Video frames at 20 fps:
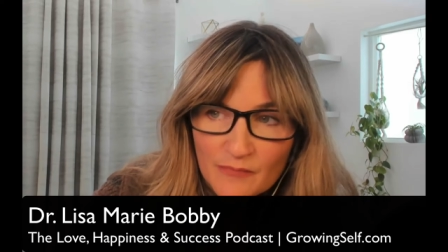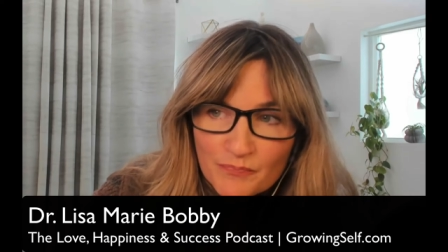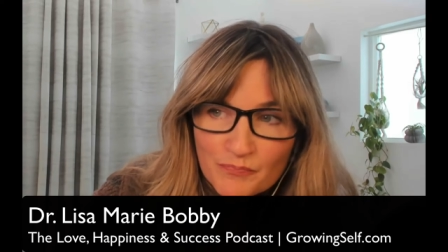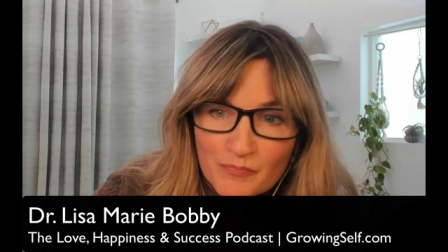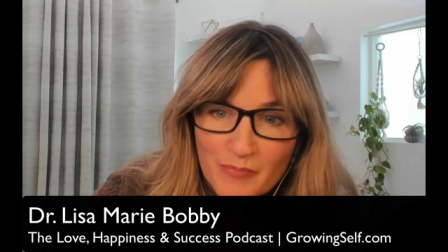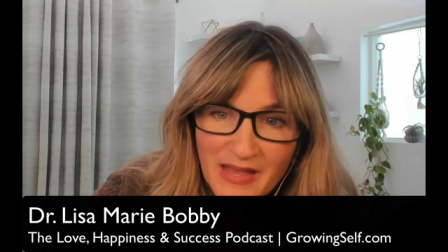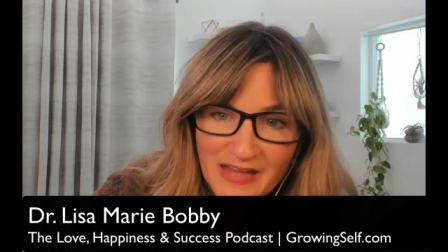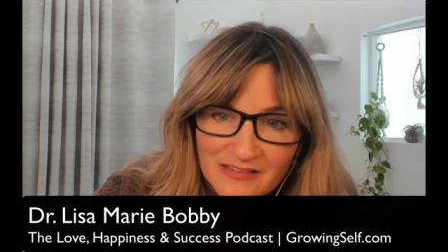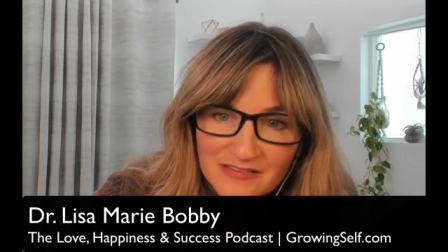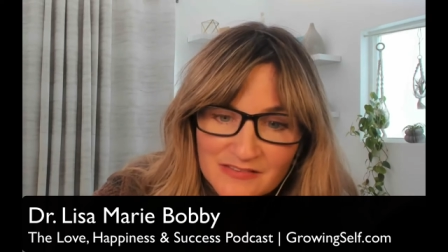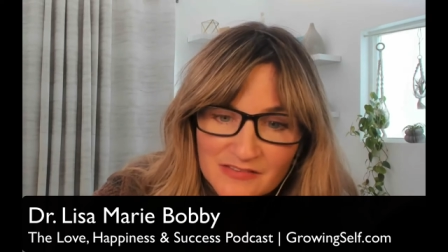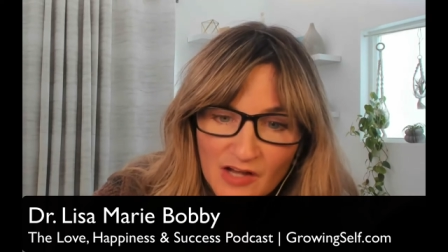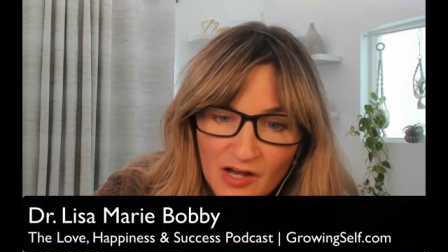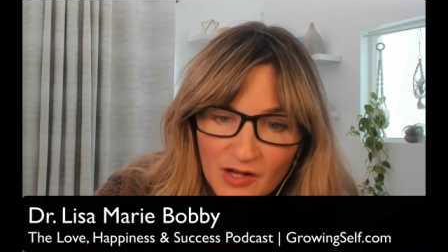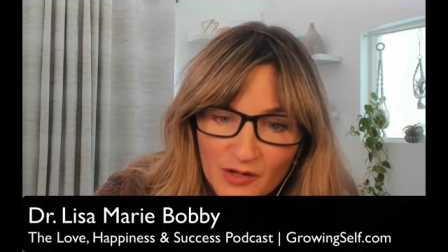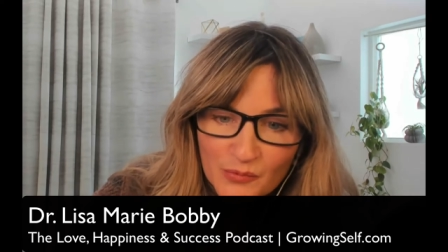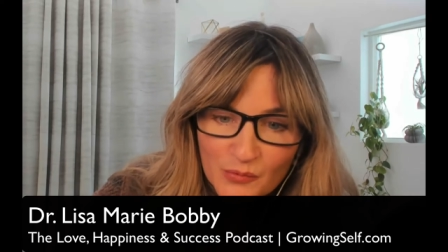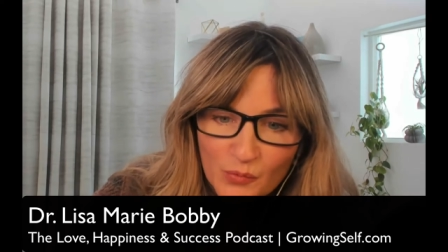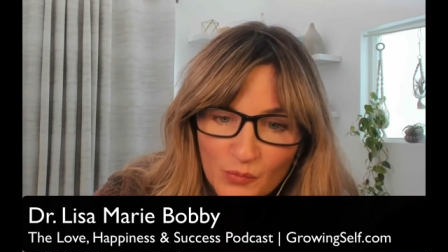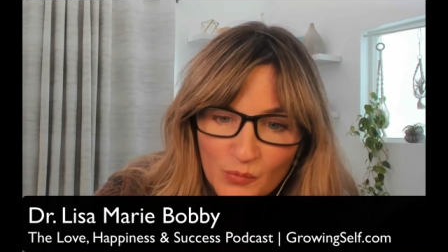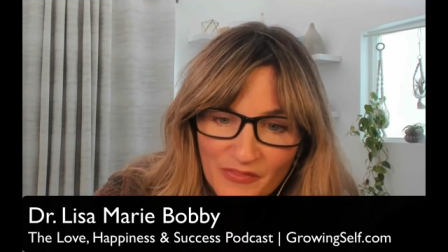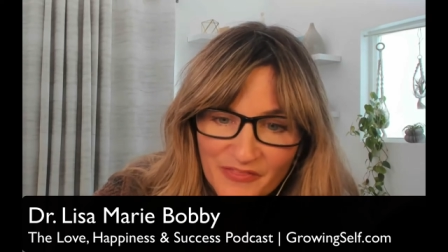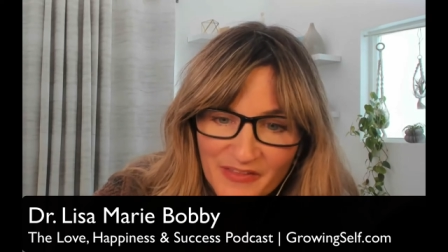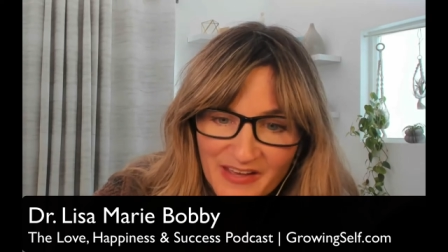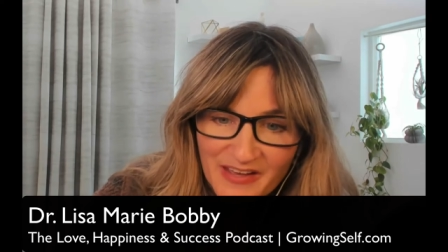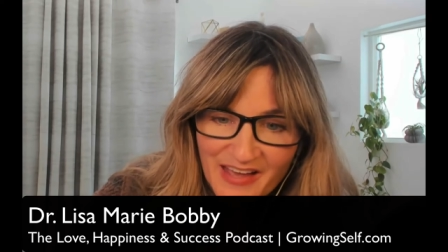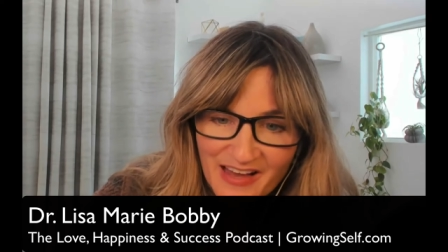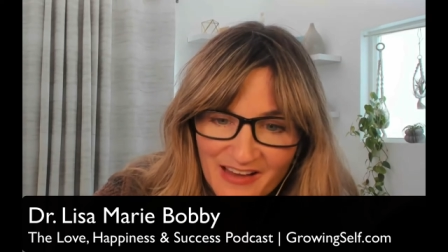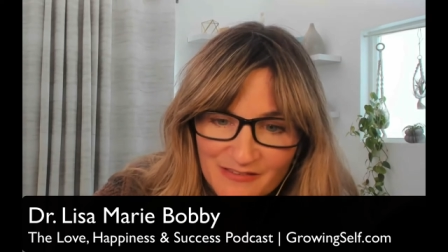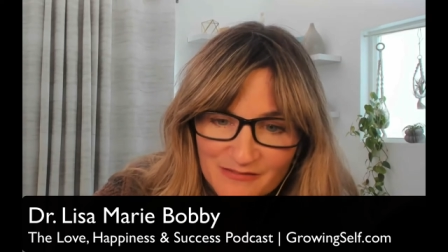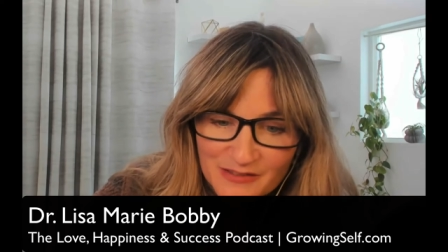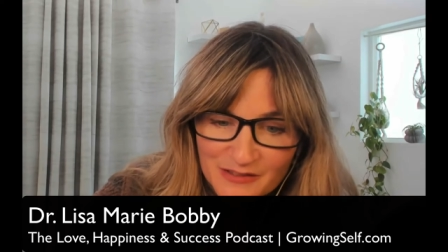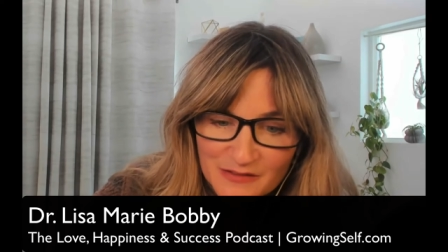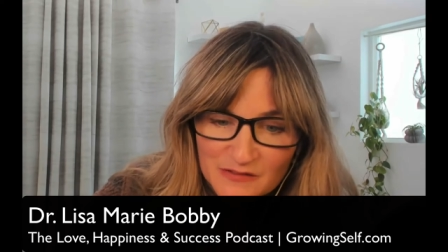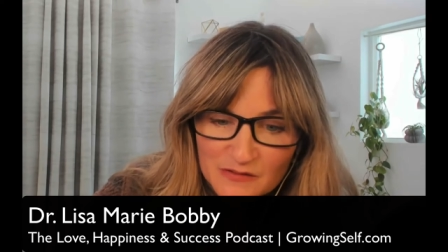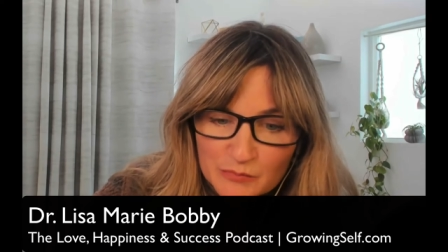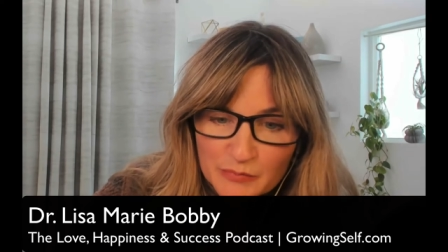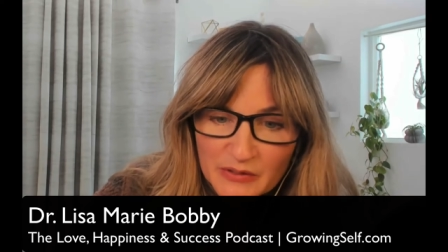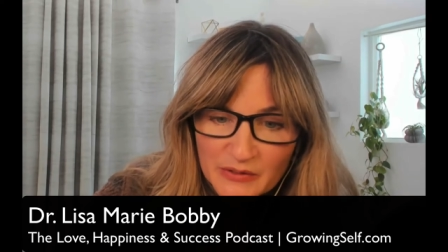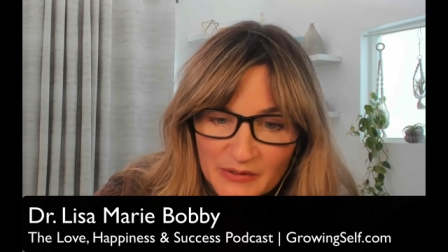based on what they have
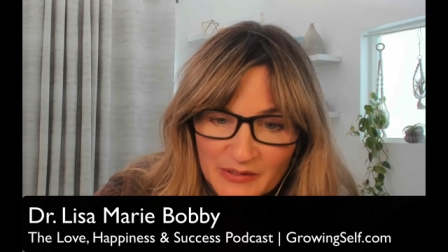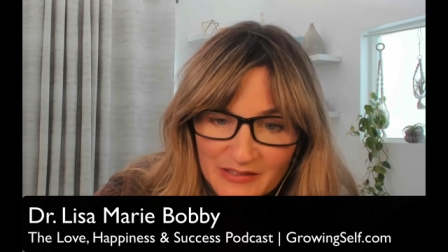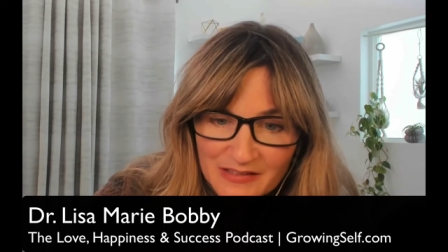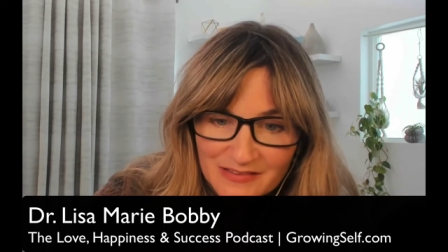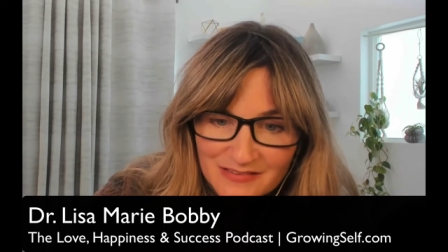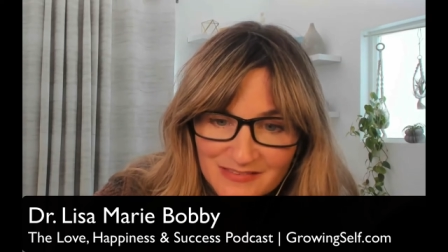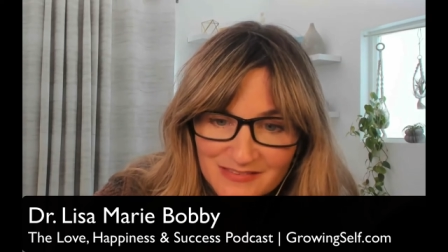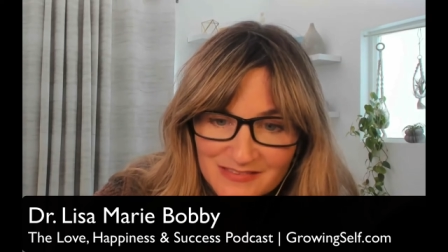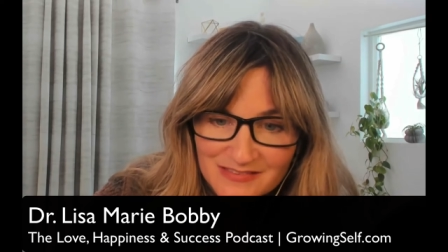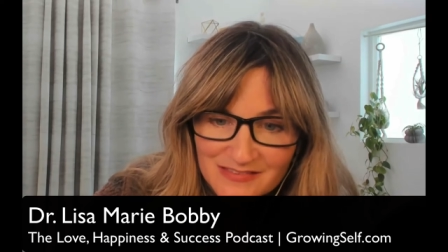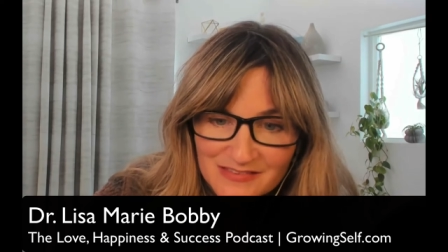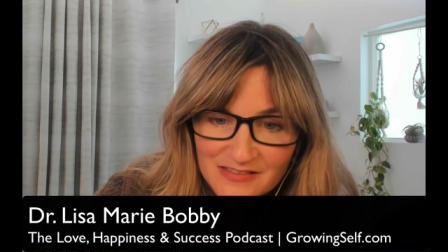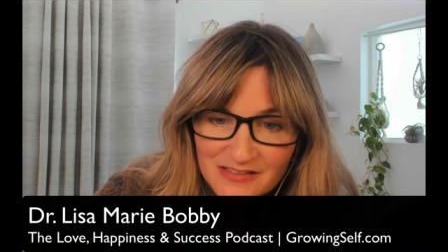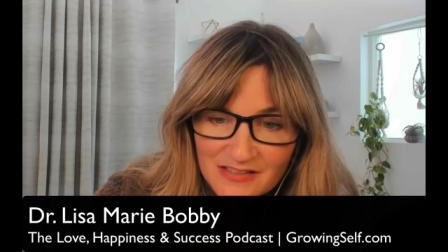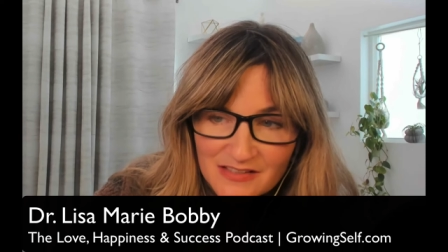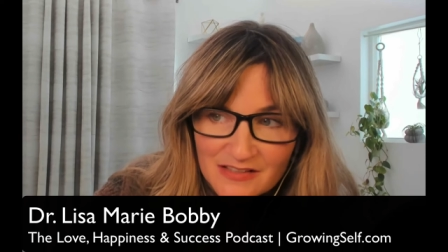experienced